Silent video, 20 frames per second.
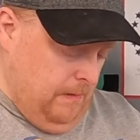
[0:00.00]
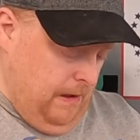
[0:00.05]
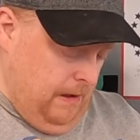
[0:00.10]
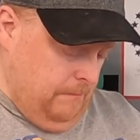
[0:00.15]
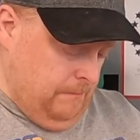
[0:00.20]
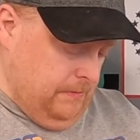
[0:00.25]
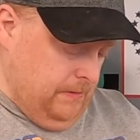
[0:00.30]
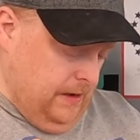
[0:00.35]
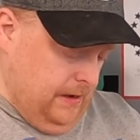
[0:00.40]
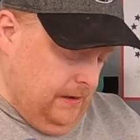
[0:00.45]

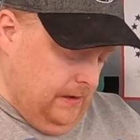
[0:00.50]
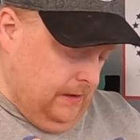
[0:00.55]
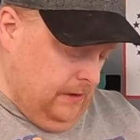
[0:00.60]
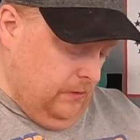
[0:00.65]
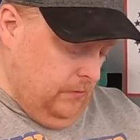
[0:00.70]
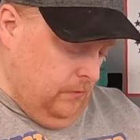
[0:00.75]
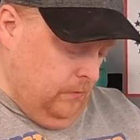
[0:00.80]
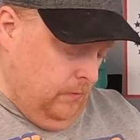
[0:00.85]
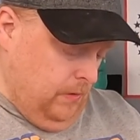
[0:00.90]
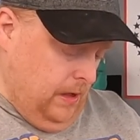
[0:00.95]
Pop. You got a
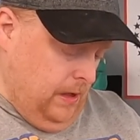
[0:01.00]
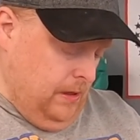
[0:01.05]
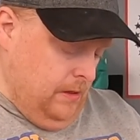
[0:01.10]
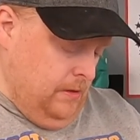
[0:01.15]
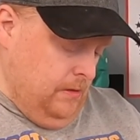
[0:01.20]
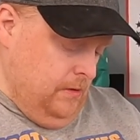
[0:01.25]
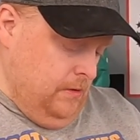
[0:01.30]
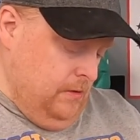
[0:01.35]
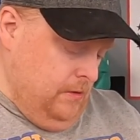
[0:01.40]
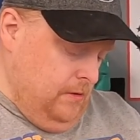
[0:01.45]
little
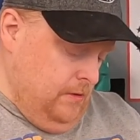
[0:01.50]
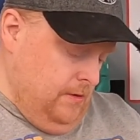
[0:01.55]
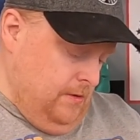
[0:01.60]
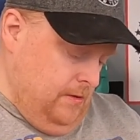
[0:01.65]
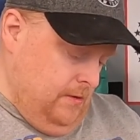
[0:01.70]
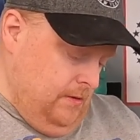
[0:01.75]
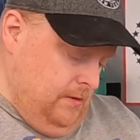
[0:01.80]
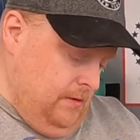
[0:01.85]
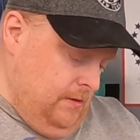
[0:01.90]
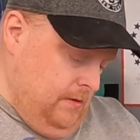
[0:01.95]

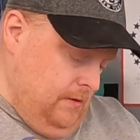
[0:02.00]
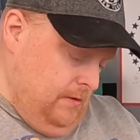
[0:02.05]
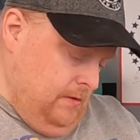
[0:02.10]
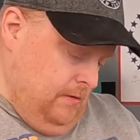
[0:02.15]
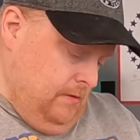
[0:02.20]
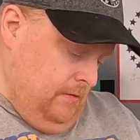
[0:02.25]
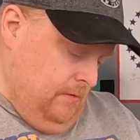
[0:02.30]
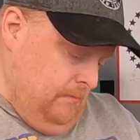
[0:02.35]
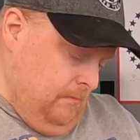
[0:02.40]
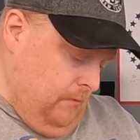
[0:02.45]

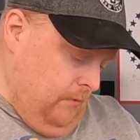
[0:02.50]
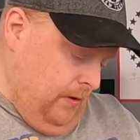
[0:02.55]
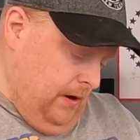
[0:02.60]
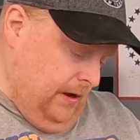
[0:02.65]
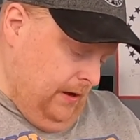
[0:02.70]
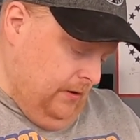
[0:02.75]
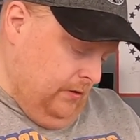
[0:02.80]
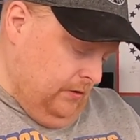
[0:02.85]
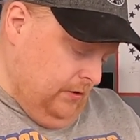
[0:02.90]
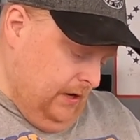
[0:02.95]

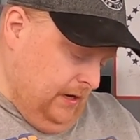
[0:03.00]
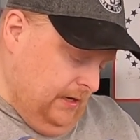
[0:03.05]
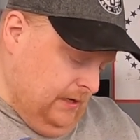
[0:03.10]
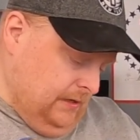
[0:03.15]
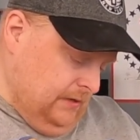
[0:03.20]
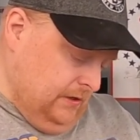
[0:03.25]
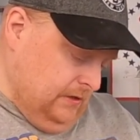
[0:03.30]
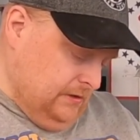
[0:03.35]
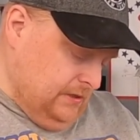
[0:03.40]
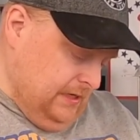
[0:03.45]
boy,
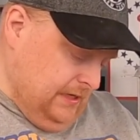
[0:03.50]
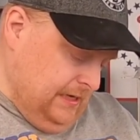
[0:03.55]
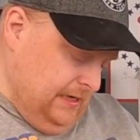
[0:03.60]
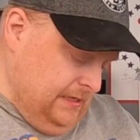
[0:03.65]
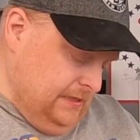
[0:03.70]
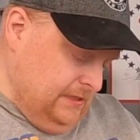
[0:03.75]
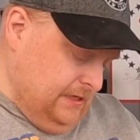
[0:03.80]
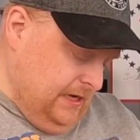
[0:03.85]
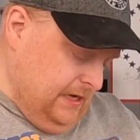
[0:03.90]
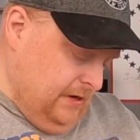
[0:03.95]
looks like
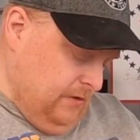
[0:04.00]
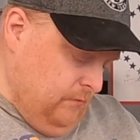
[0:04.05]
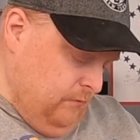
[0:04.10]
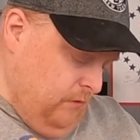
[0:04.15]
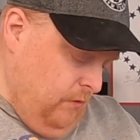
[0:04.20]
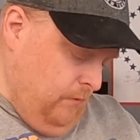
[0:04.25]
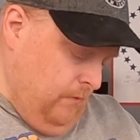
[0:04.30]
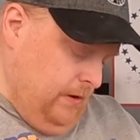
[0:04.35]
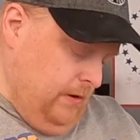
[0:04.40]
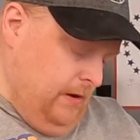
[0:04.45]
he's like
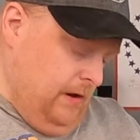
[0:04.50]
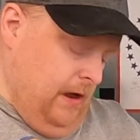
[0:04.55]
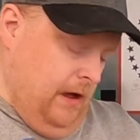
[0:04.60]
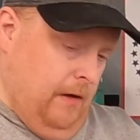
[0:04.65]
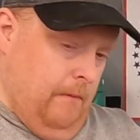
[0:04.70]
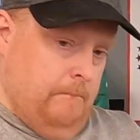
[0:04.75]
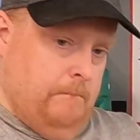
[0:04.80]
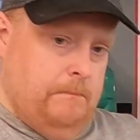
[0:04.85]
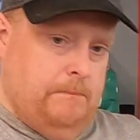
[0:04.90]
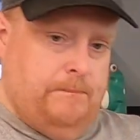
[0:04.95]
rowing
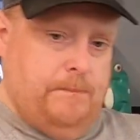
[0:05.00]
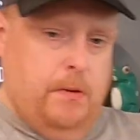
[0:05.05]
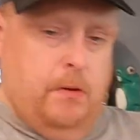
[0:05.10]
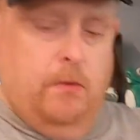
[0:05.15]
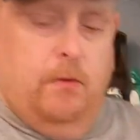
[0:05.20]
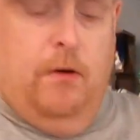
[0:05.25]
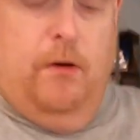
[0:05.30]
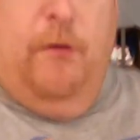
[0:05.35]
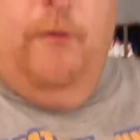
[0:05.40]
a boat